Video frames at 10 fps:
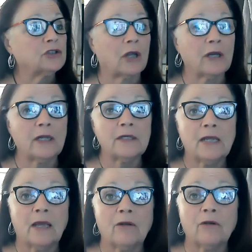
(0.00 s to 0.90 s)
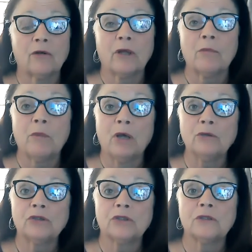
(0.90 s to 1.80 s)
shutting down your
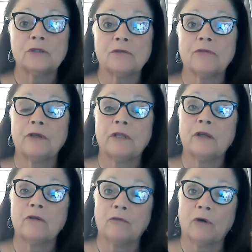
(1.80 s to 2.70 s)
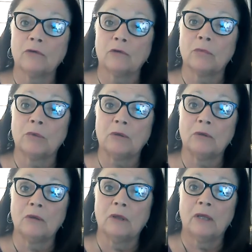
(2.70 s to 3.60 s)
emotions of feeling
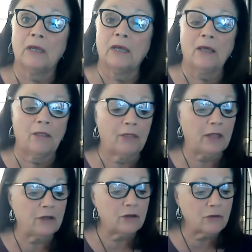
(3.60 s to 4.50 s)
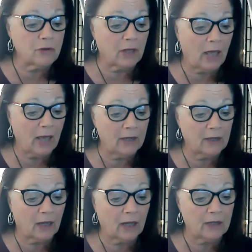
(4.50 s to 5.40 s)
vulnerable, then you
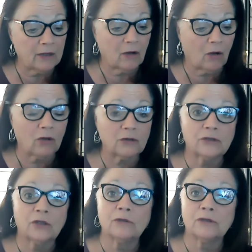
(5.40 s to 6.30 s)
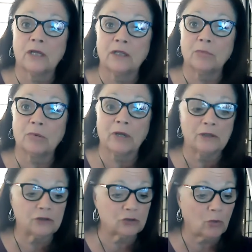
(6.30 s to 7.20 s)
cannot also
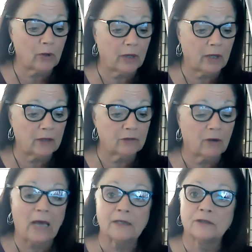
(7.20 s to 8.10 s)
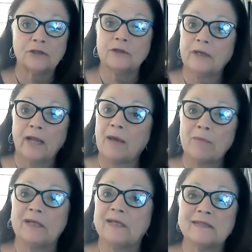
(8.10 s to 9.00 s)
celebrate joy and gratitude and
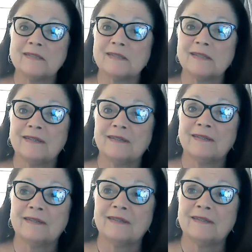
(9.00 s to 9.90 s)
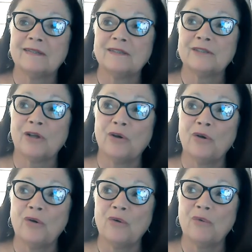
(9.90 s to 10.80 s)
happiness.
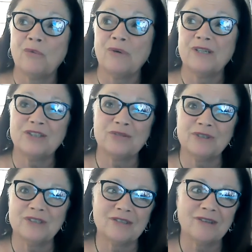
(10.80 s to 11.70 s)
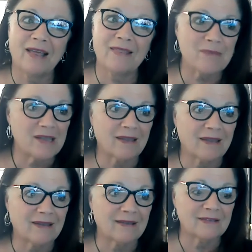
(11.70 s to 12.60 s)
So, which would you rather be?
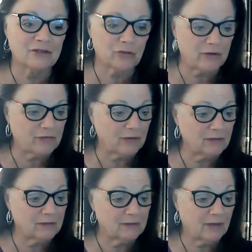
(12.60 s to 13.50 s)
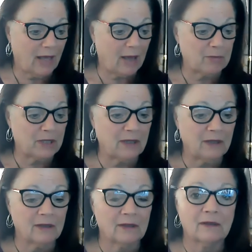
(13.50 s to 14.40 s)
Joyful, happy,
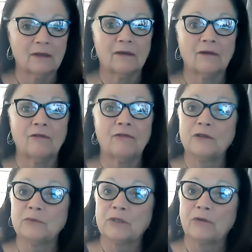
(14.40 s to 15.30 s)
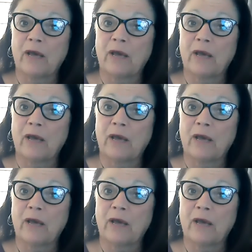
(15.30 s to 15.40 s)
filled with